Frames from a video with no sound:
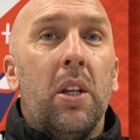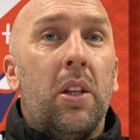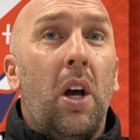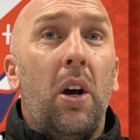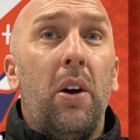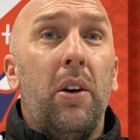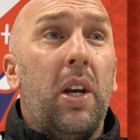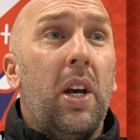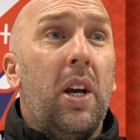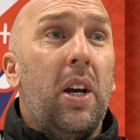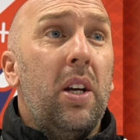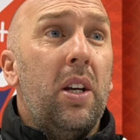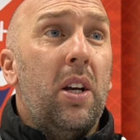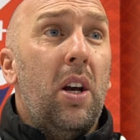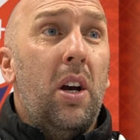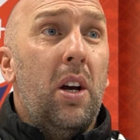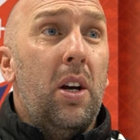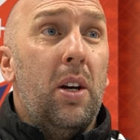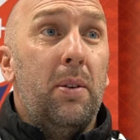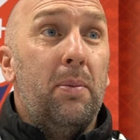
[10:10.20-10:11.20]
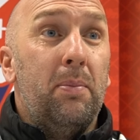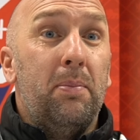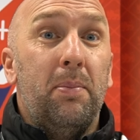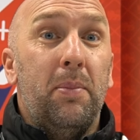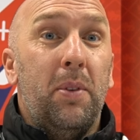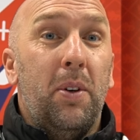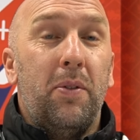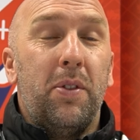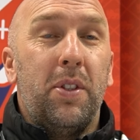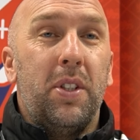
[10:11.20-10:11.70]
No, yeah,
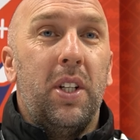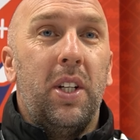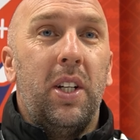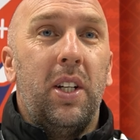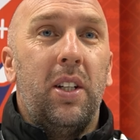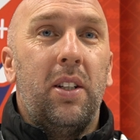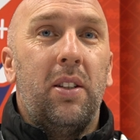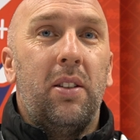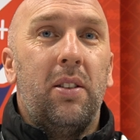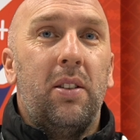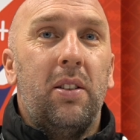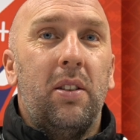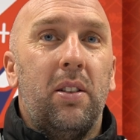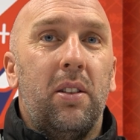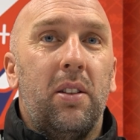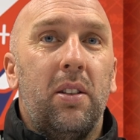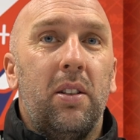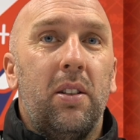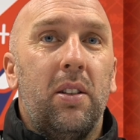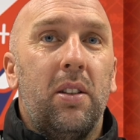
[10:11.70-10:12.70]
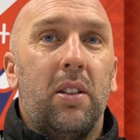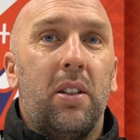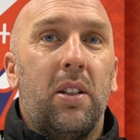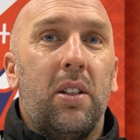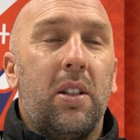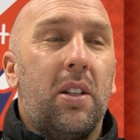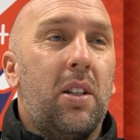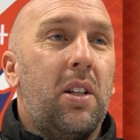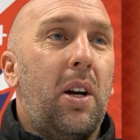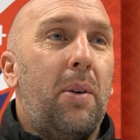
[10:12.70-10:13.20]
obviously
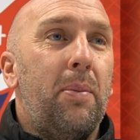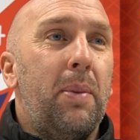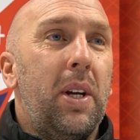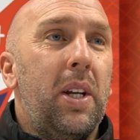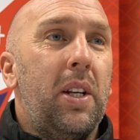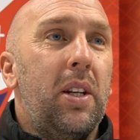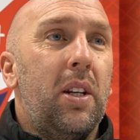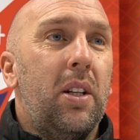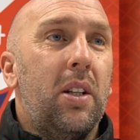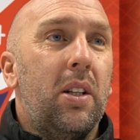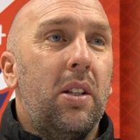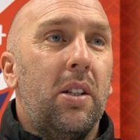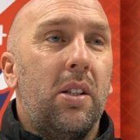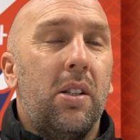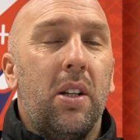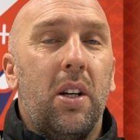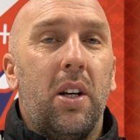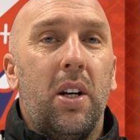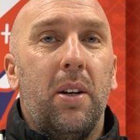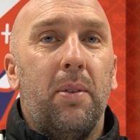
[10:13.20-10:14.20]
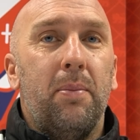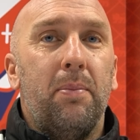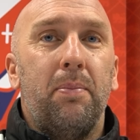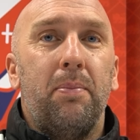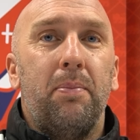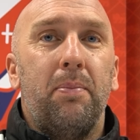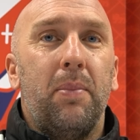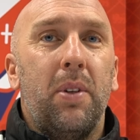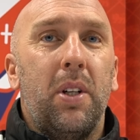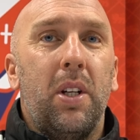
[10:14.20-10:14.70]
come in and
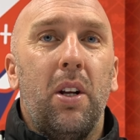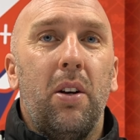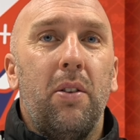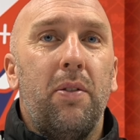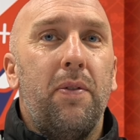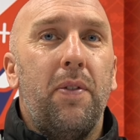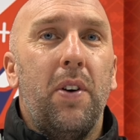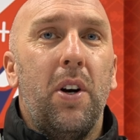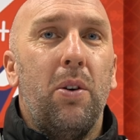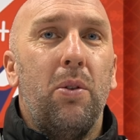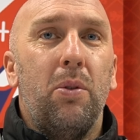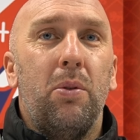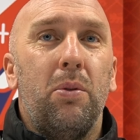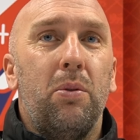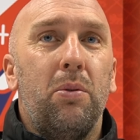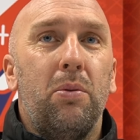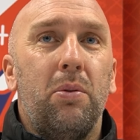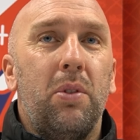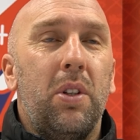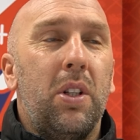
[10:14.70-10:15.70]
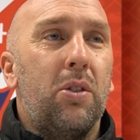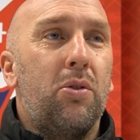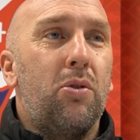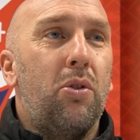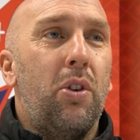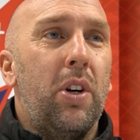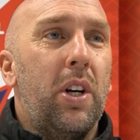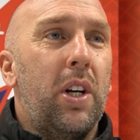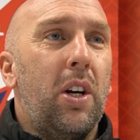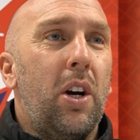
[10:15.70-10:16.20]
you know, felt his
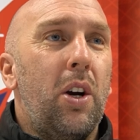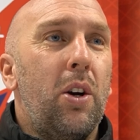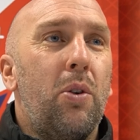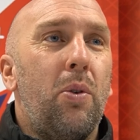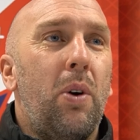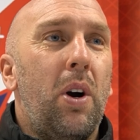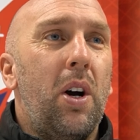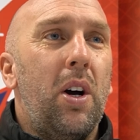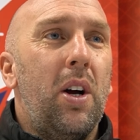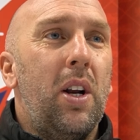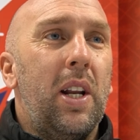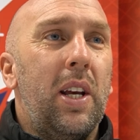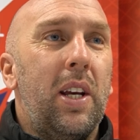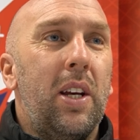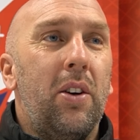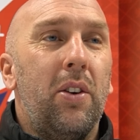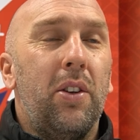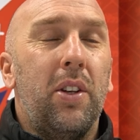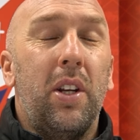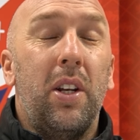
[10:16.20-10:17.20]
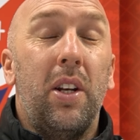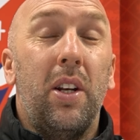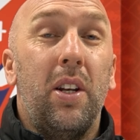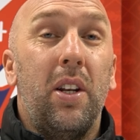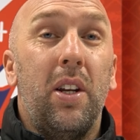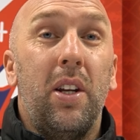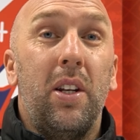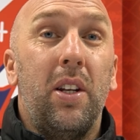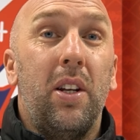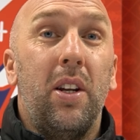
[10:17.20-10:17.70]
groin go quite early on
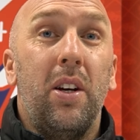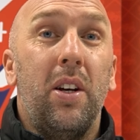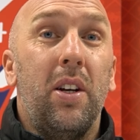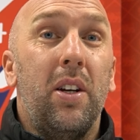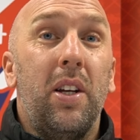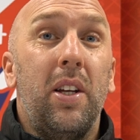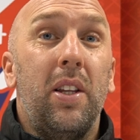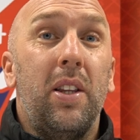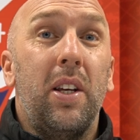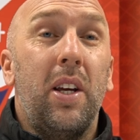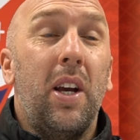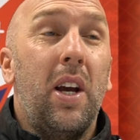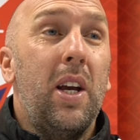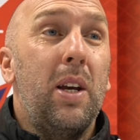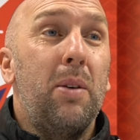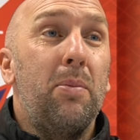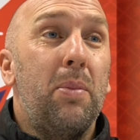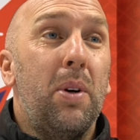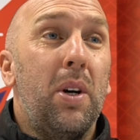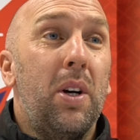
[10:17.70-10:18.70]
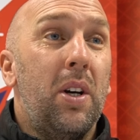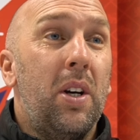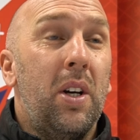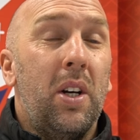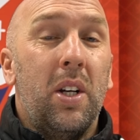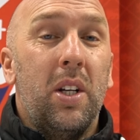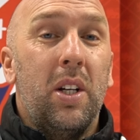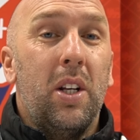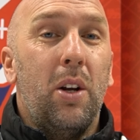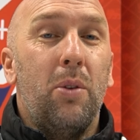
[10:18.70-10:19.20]
in the game, but
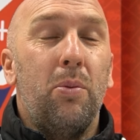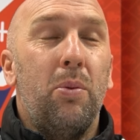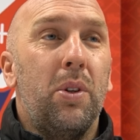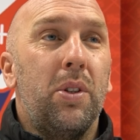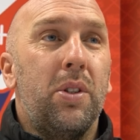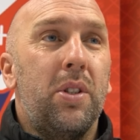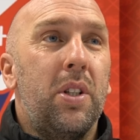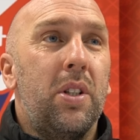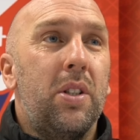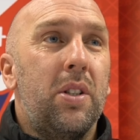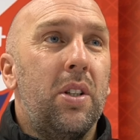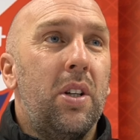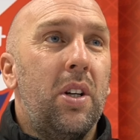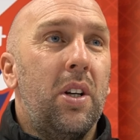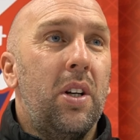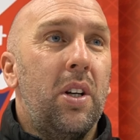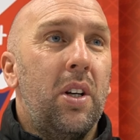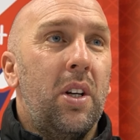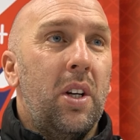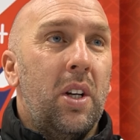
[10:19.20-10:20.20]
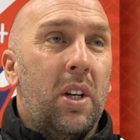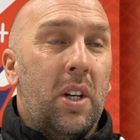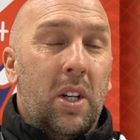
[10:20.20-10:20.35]
you know, wanted to